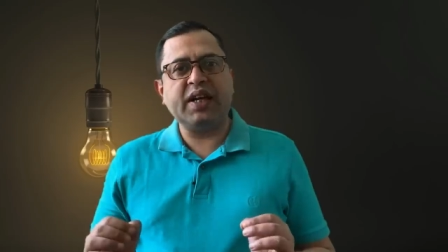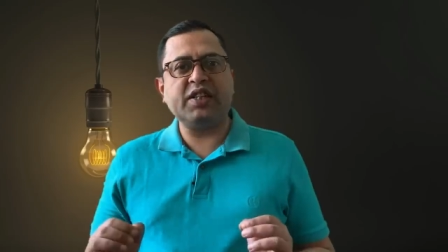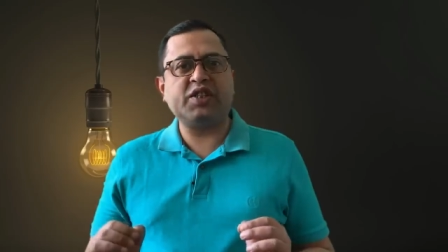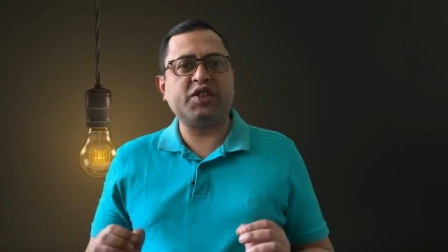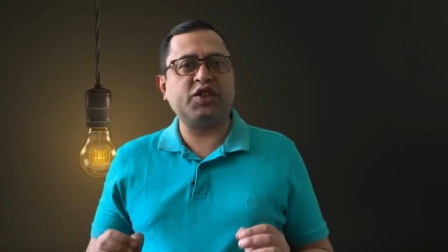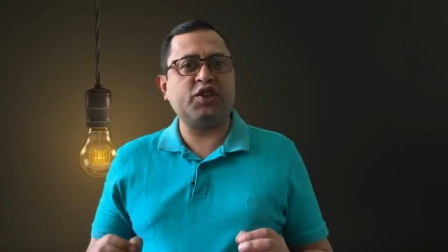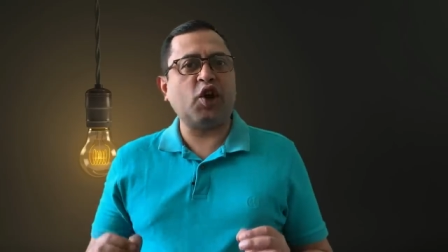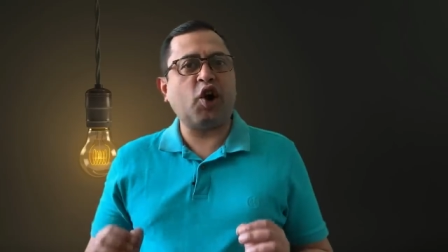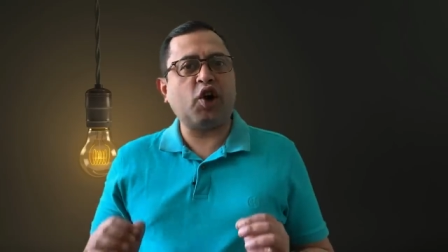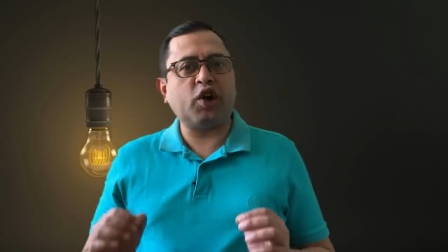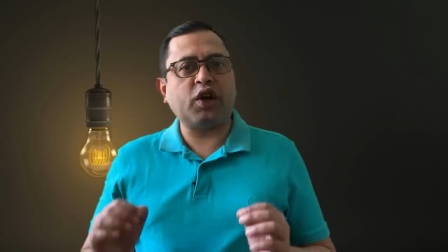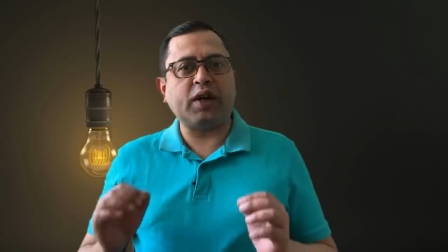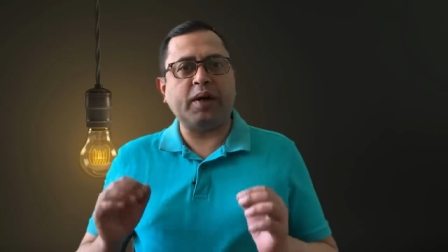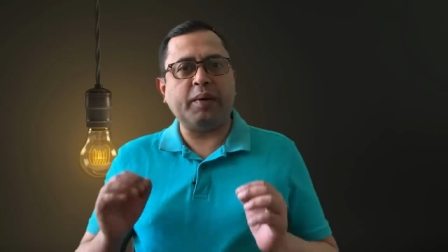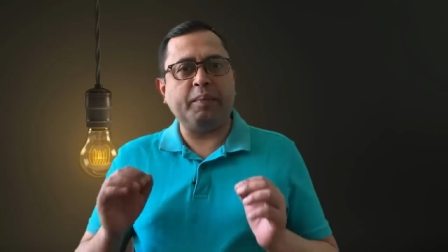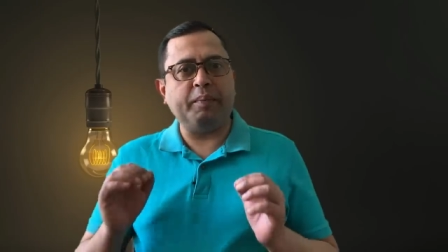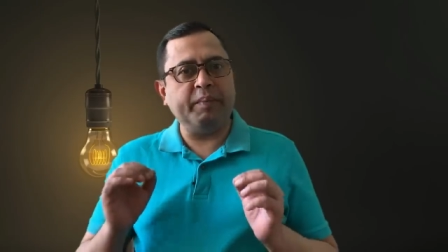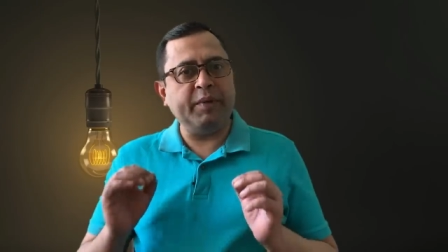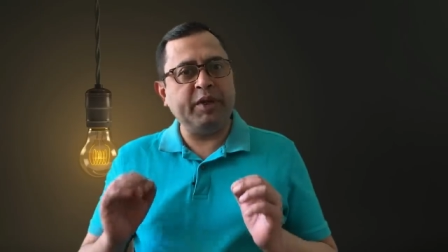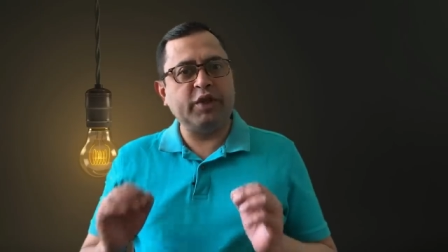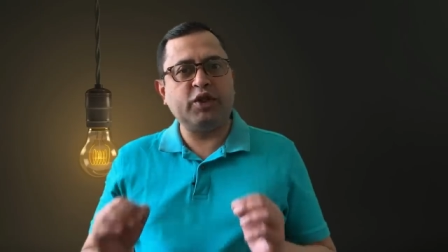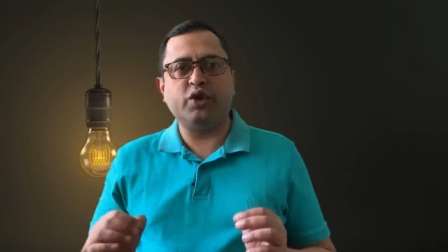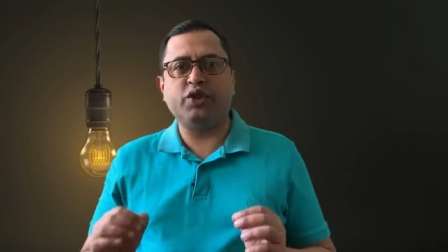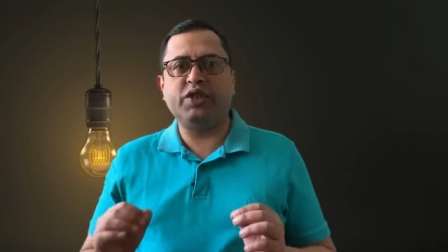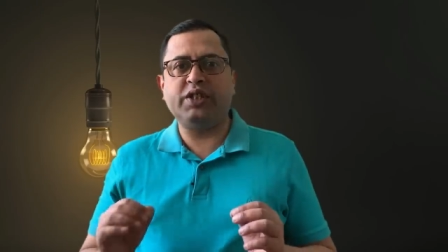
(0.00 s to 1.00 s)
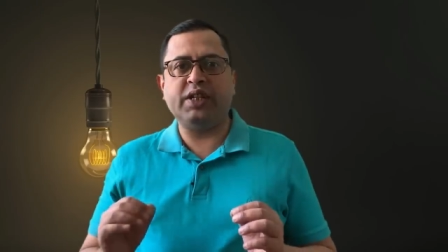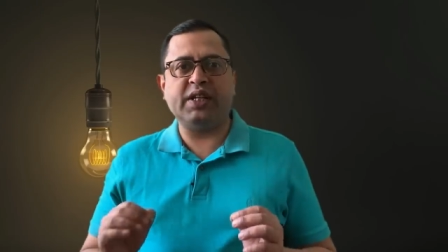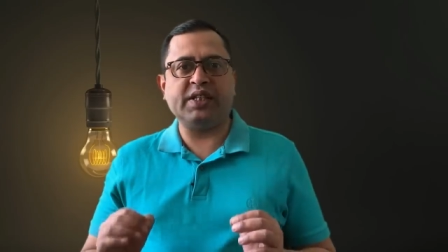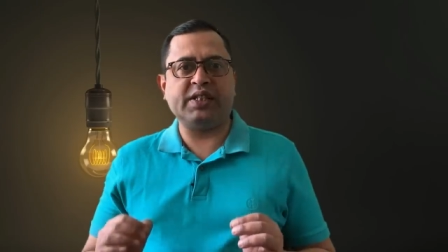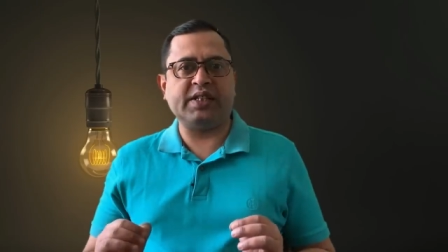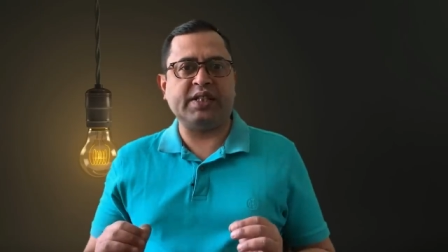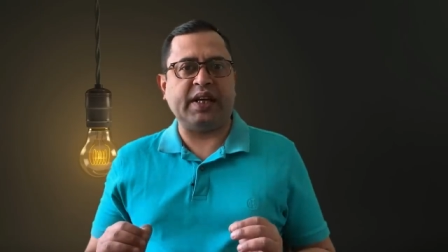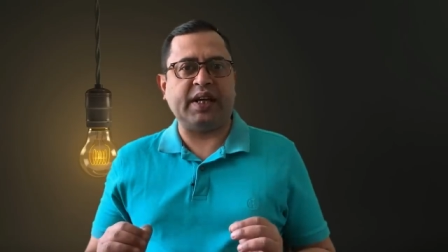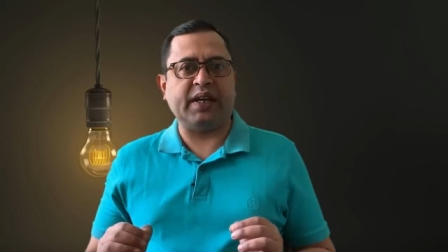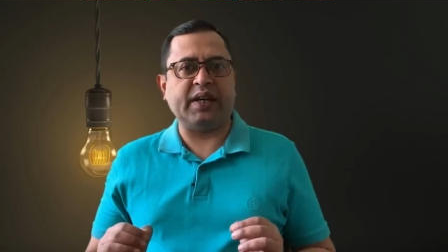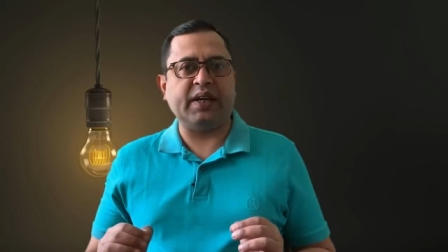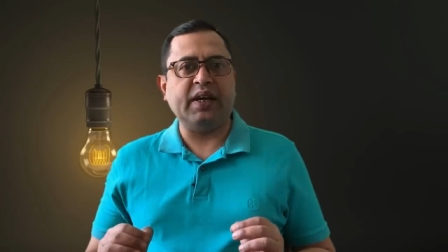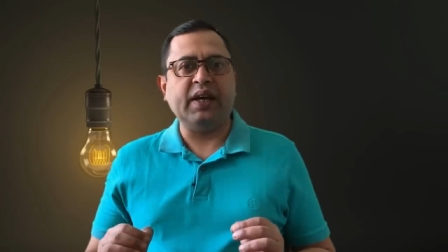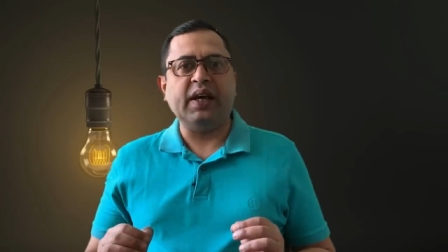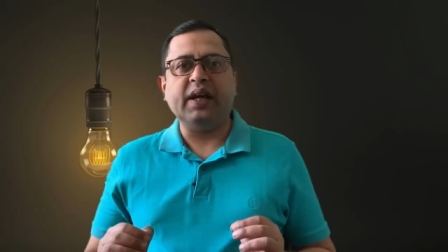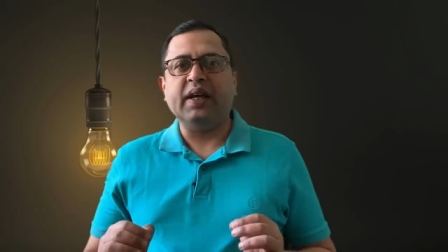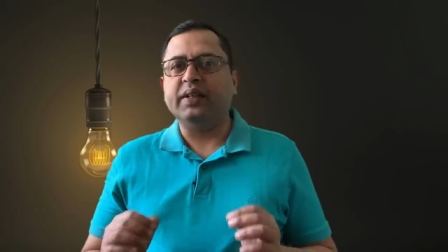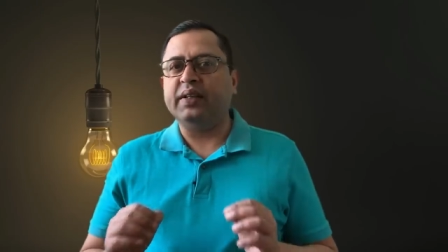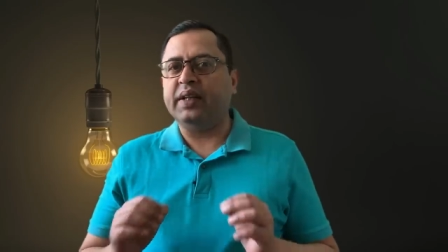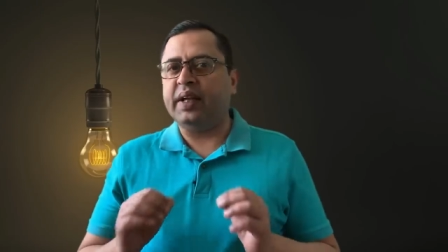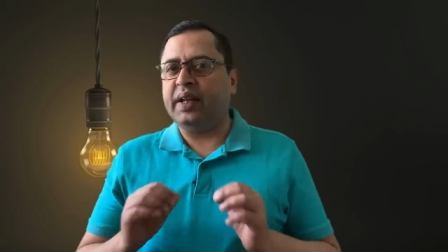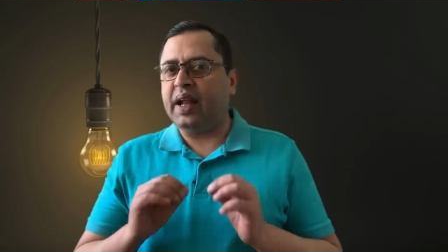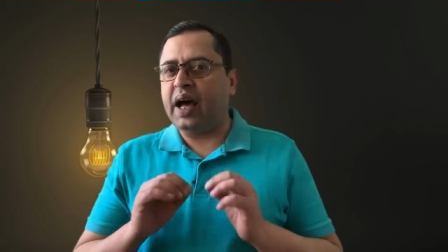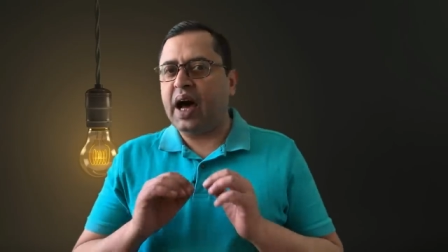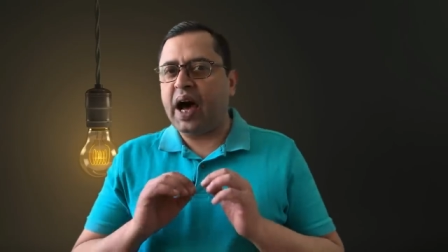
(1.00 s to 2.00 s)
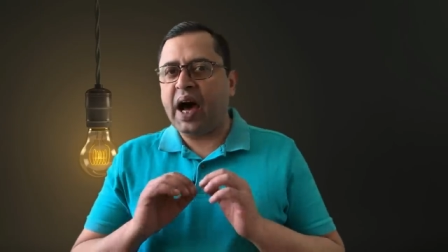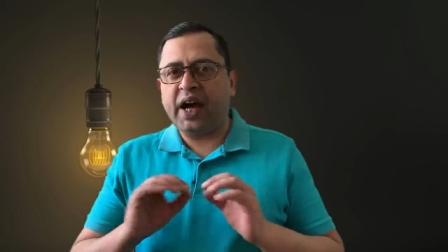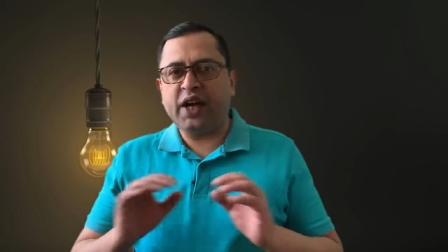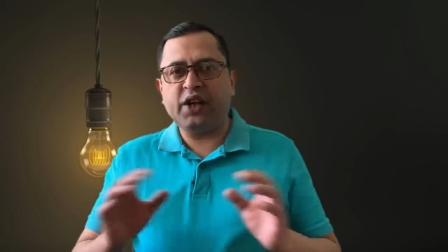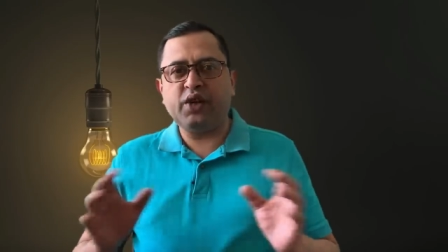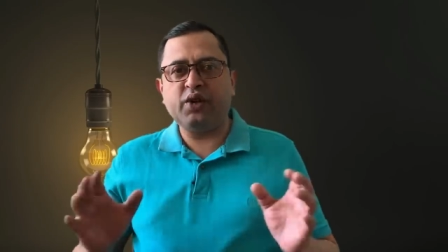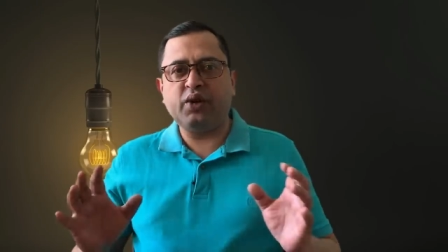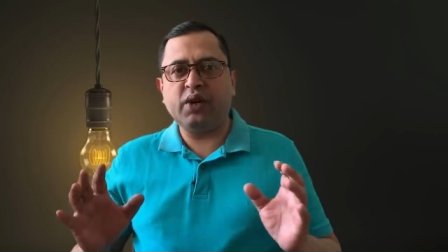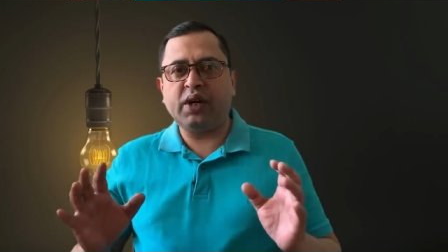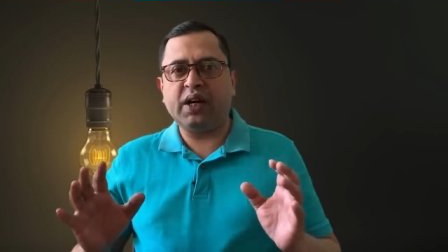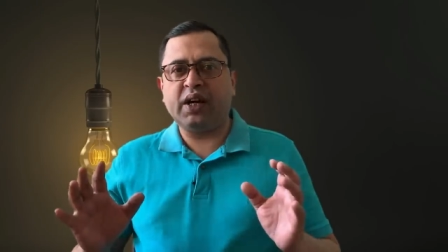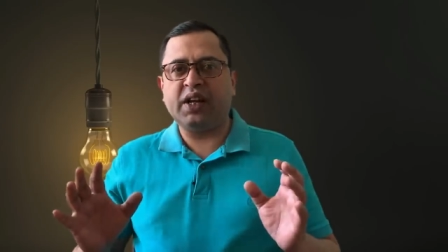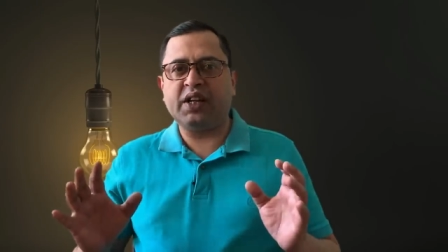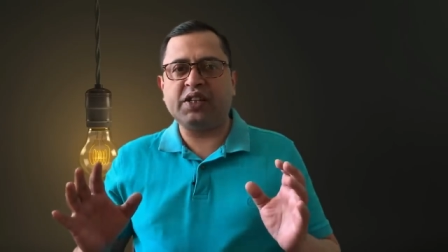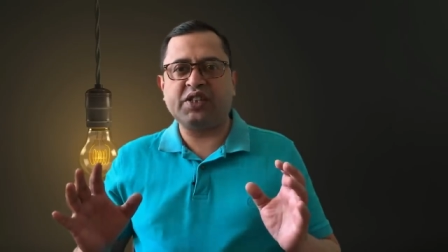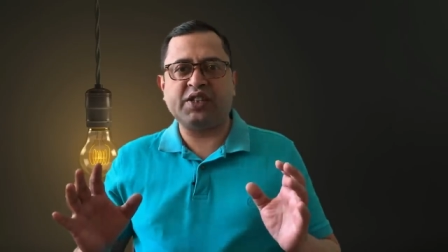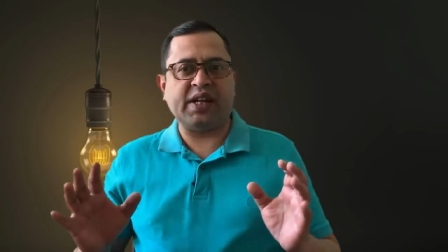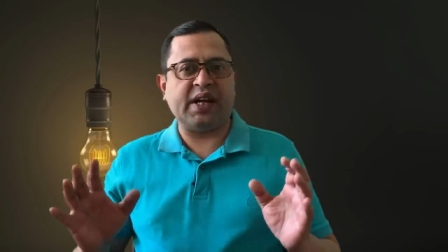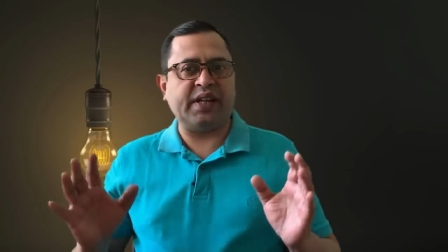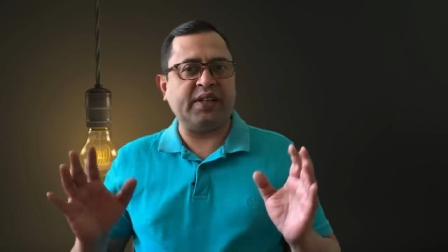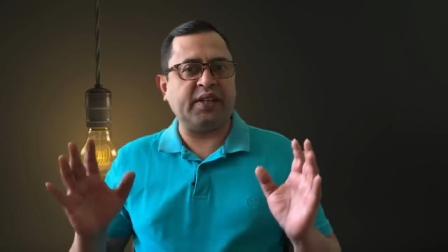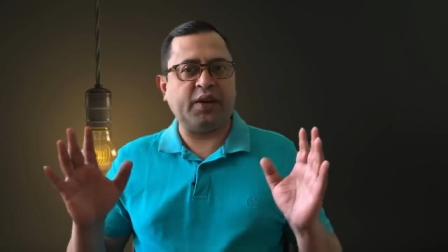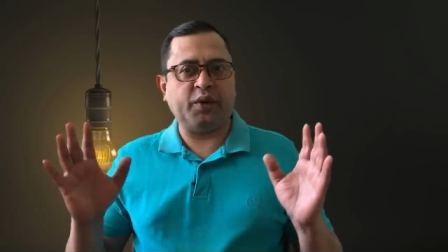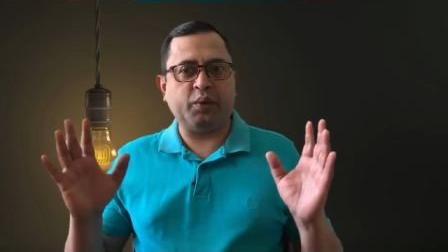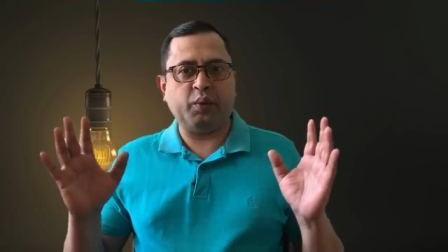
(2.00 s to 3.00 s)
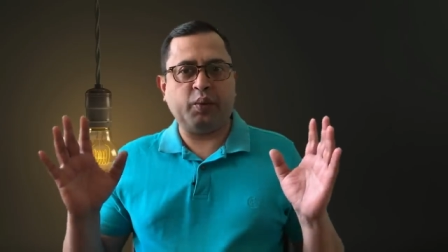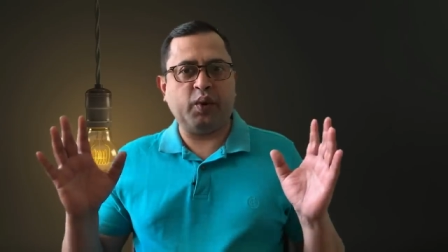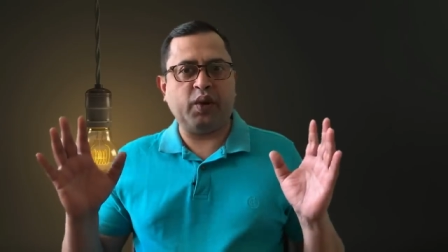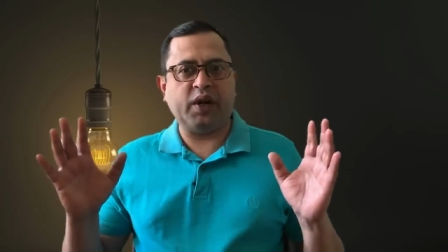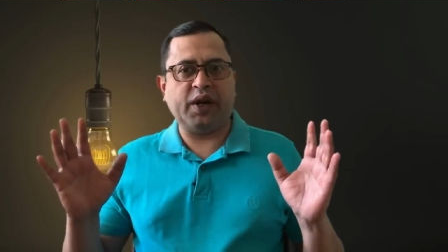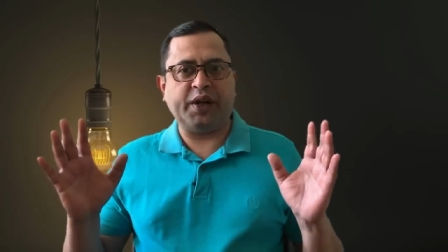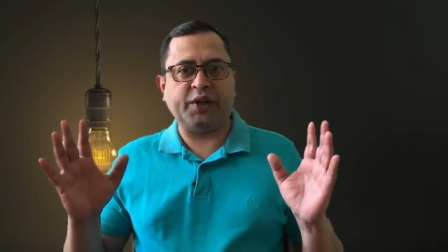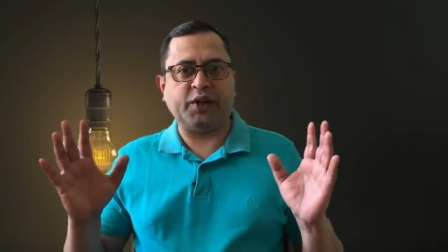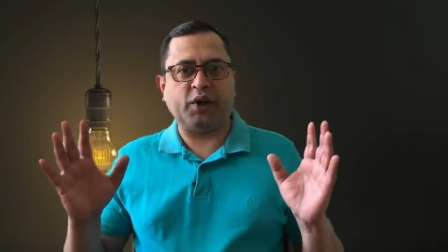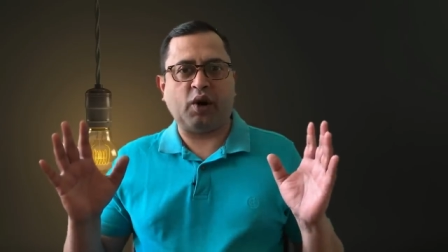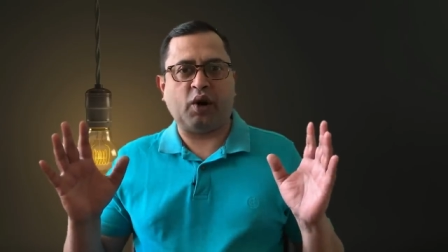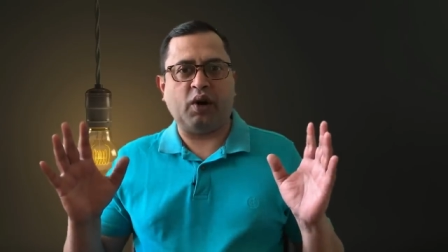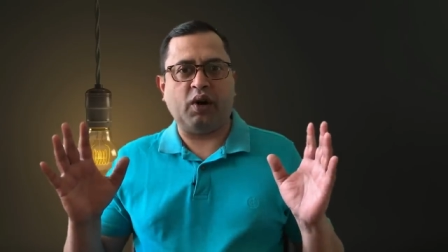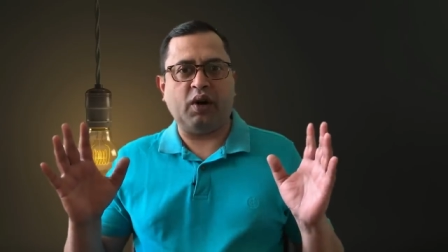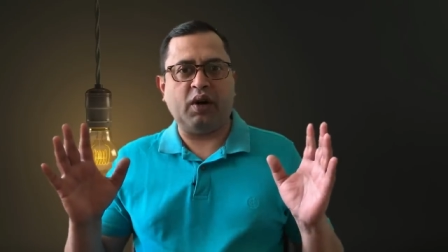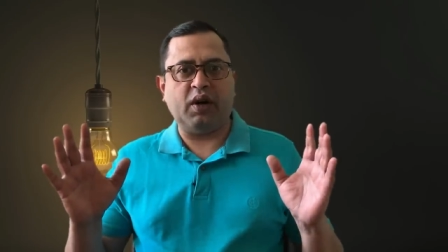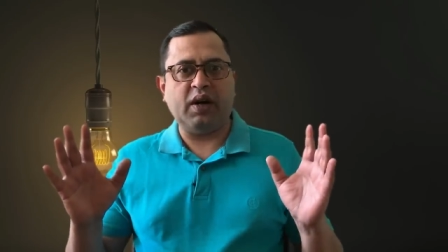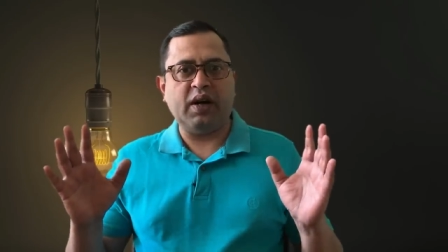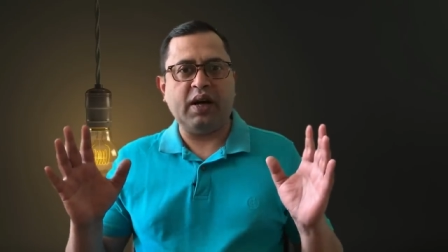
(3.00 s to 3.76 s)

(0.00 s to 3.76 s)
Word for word: is not misogynistic, then I don't understand that word at all.